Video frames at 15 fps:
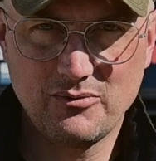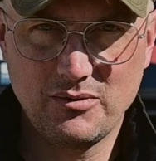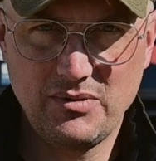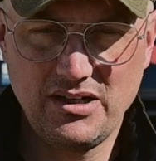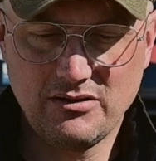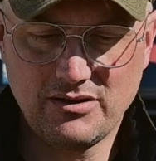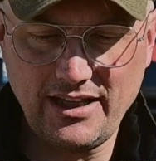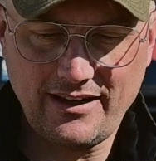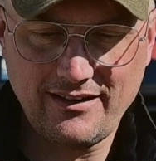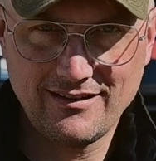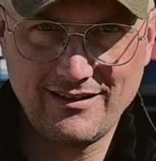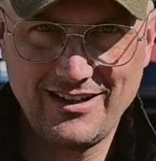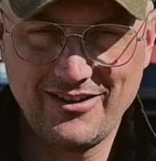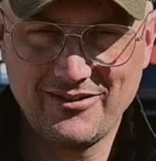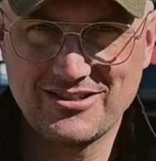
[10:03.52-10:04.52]
would be,
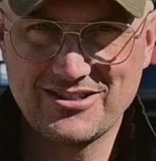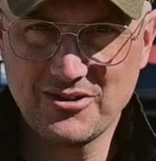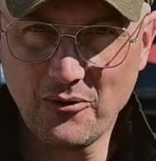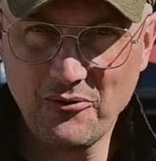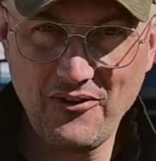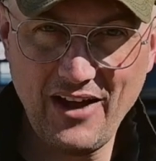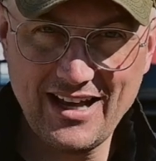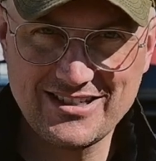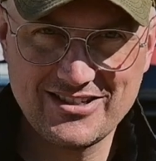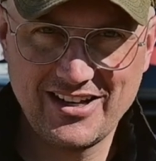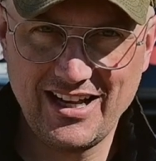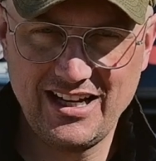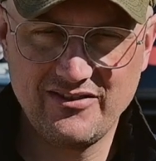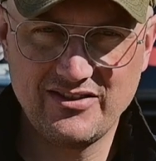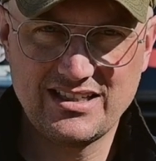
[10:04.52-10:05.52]
you know, it's so fast you
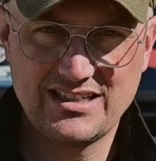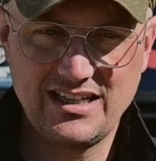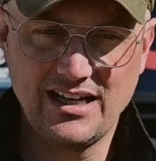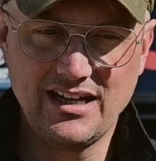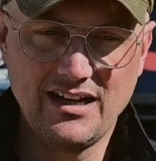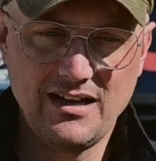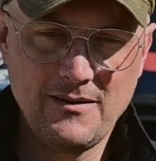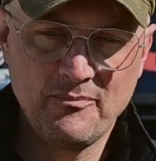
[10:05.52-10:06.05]
can't even see it.